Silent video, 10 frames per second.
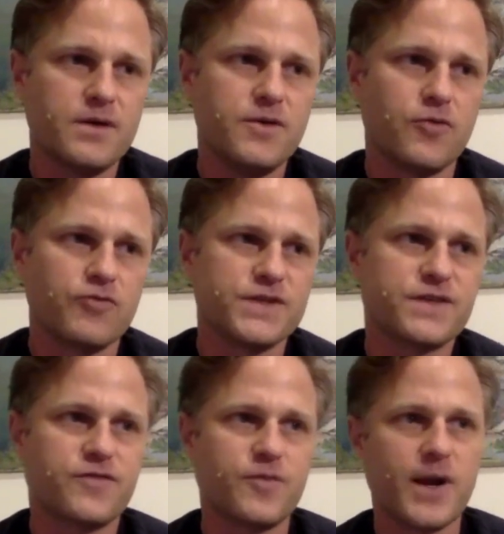
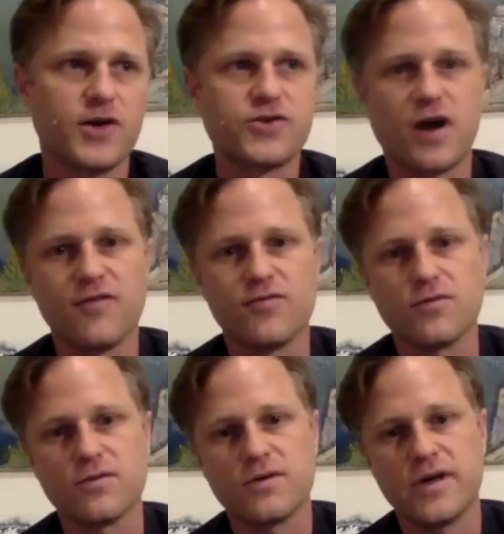risk from air
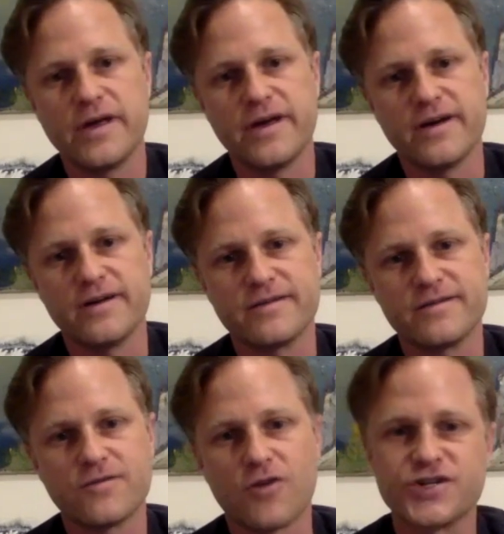travel and
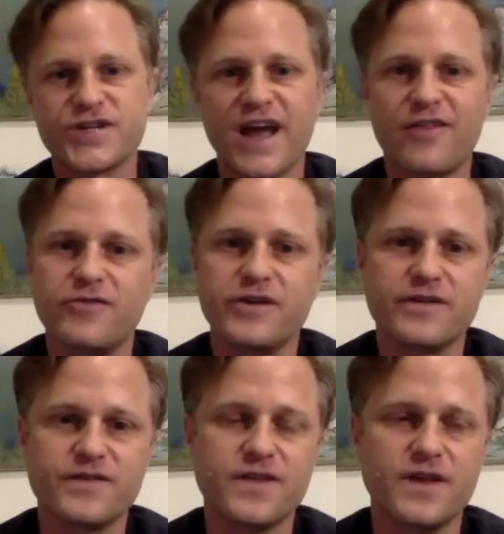large
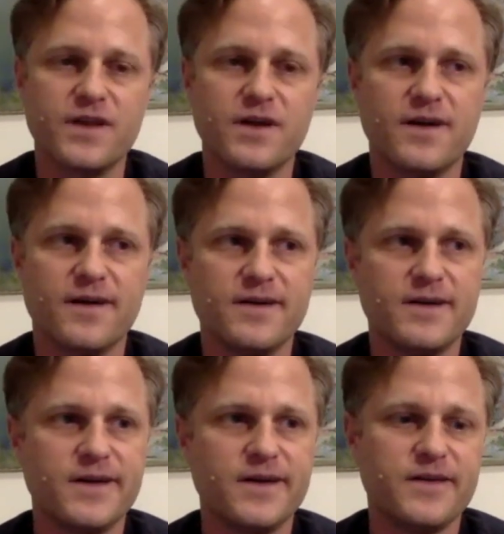gatherings that,
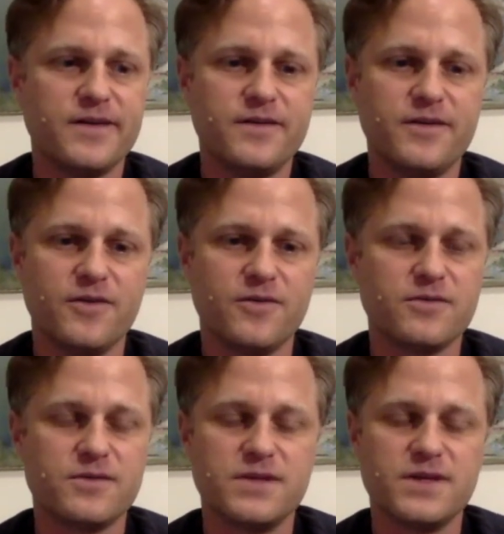
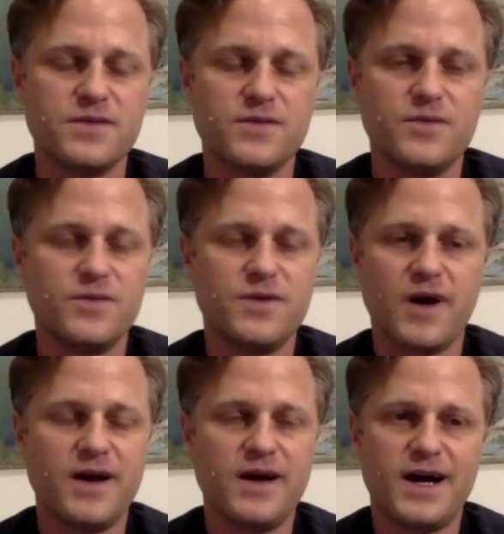that
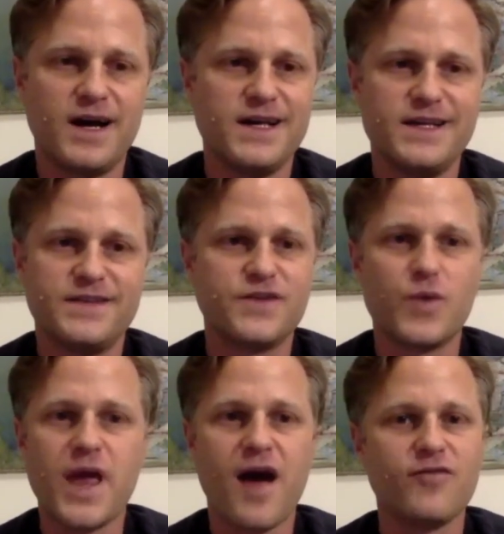until
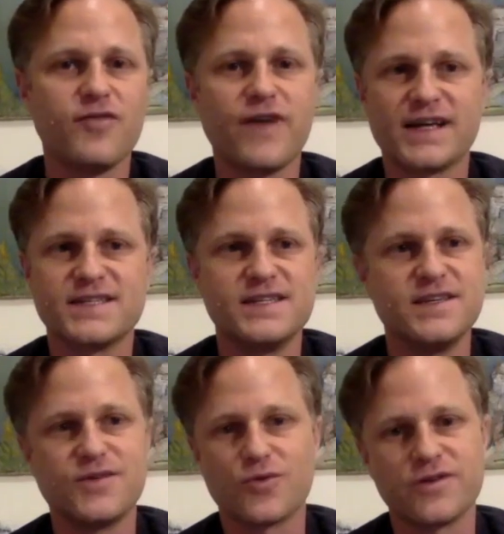we have a
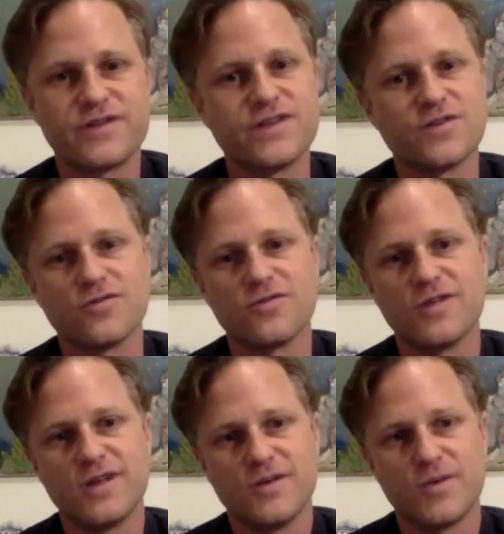vaccine or until
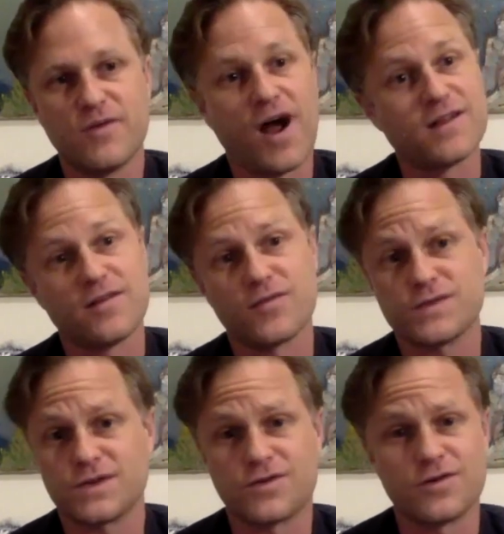we have high
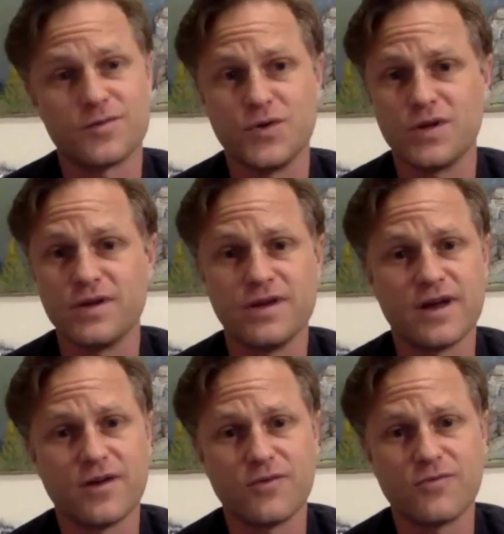levels of herd immunity,
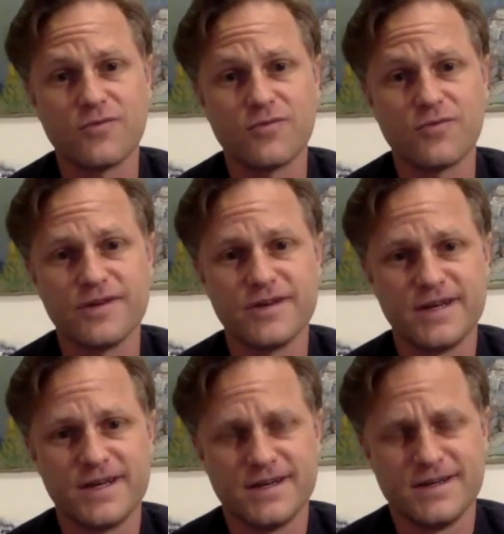I don't really
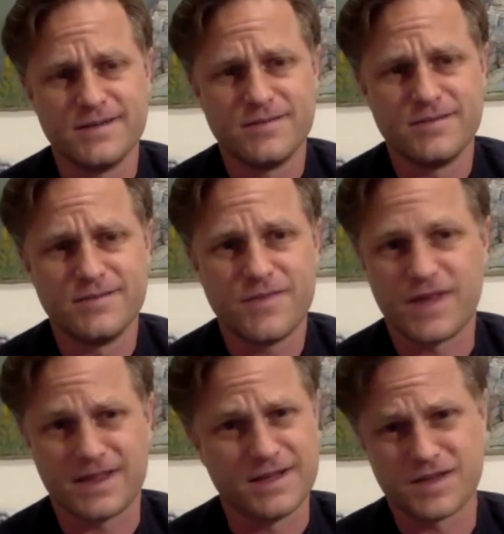
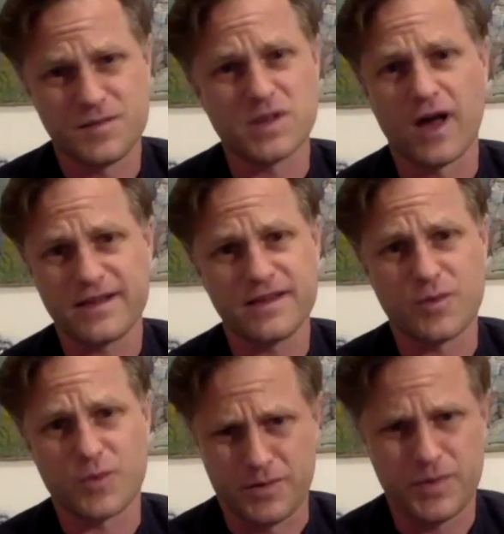think that it's going to be likely that
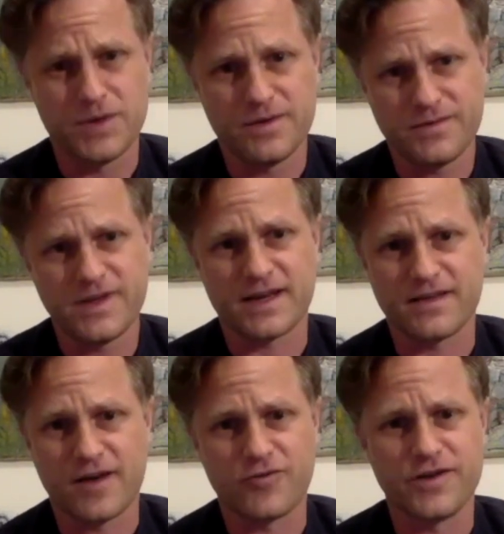we're going to be taking
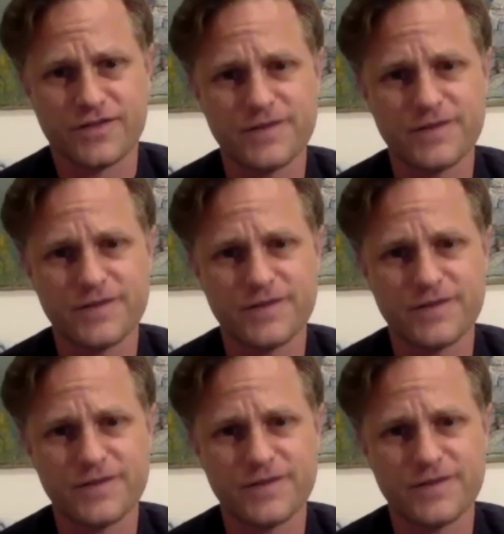that risk.